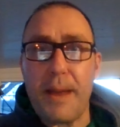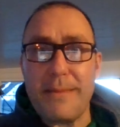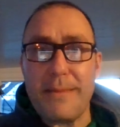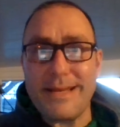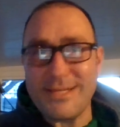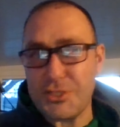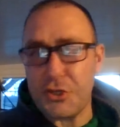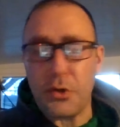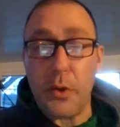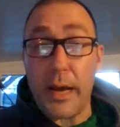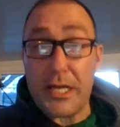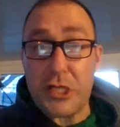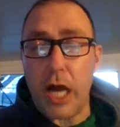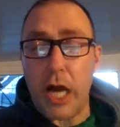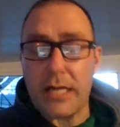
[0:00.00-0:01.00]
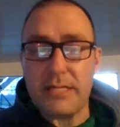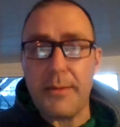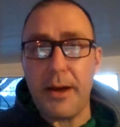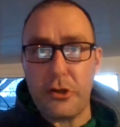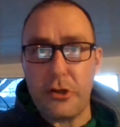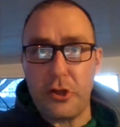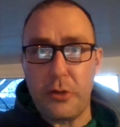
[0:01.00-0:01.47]
Prime Minister, who I talked
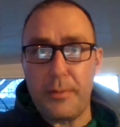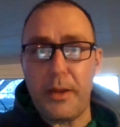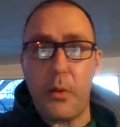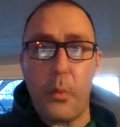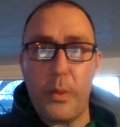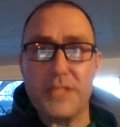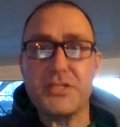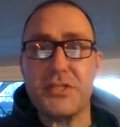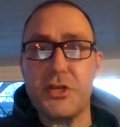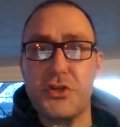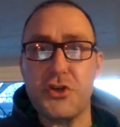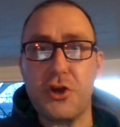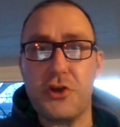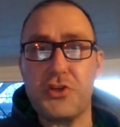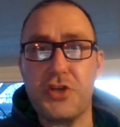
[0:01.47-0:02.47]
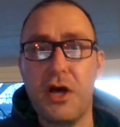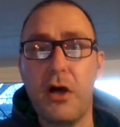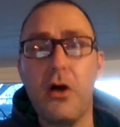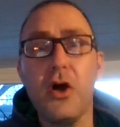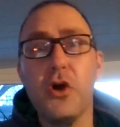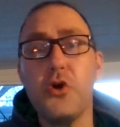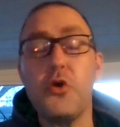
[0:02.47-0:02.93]
about a little bit, Winston Churchill,
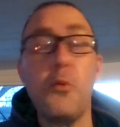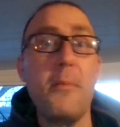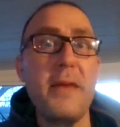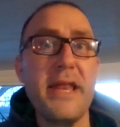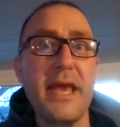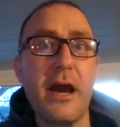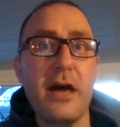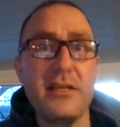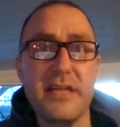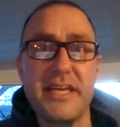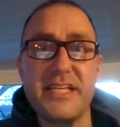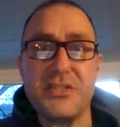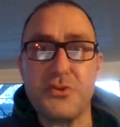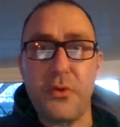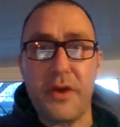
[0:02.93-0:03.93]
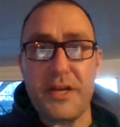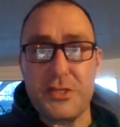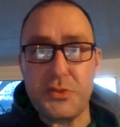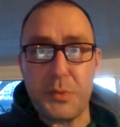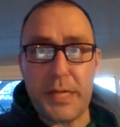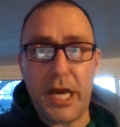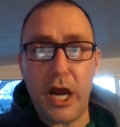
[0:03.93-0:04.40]
who many
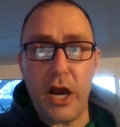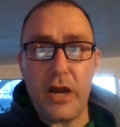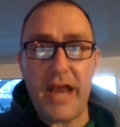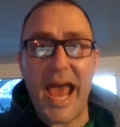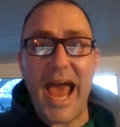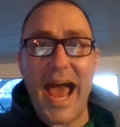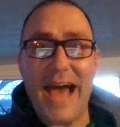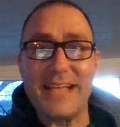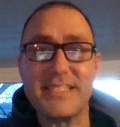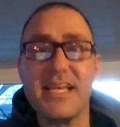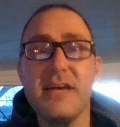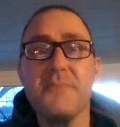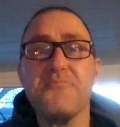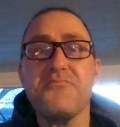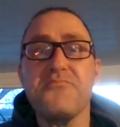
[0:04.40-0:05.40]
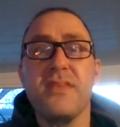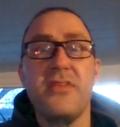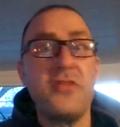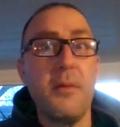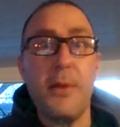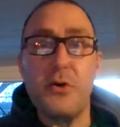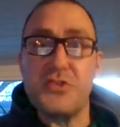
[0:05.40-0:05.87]
historians regard as
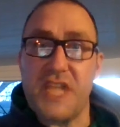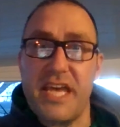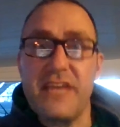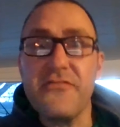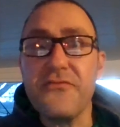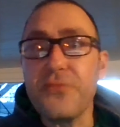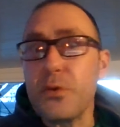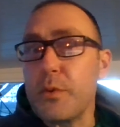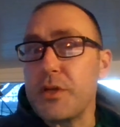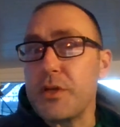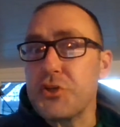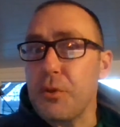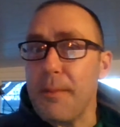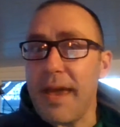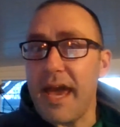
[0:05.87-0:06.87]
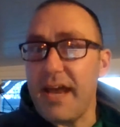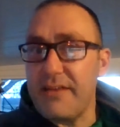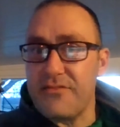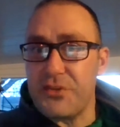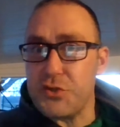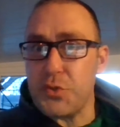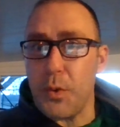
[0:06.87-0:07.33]
the most influential man
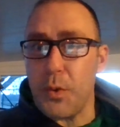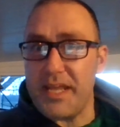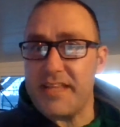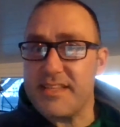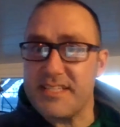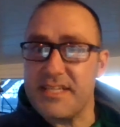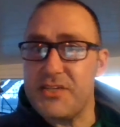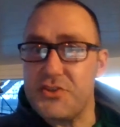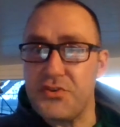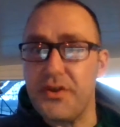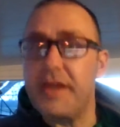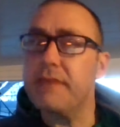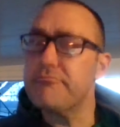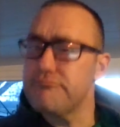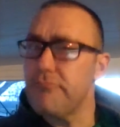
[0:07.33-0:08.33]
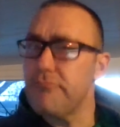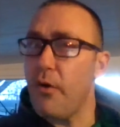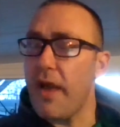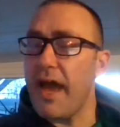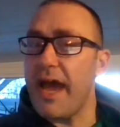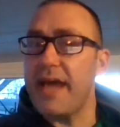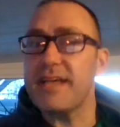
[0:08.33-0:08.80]
of the 20th century,
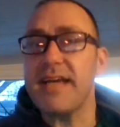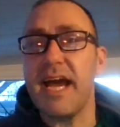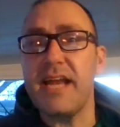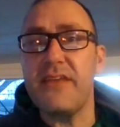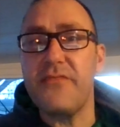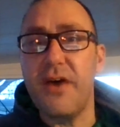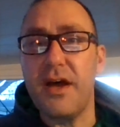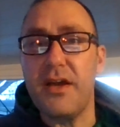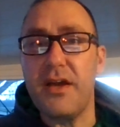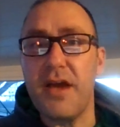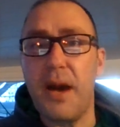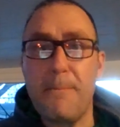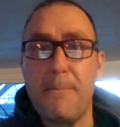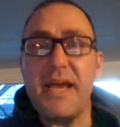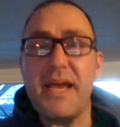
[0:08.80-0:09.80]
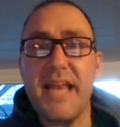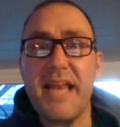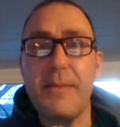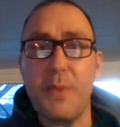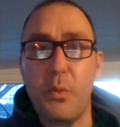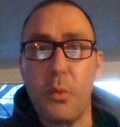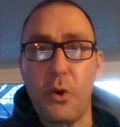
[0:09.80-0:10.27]
okay? Kind of a big
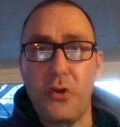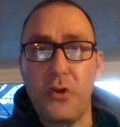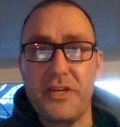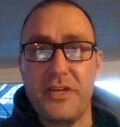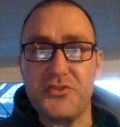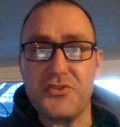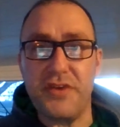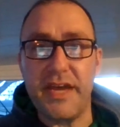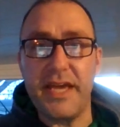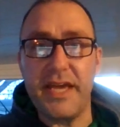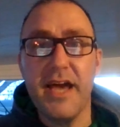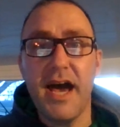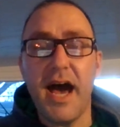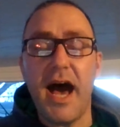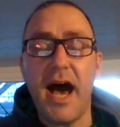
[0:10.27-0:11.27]
name in world history.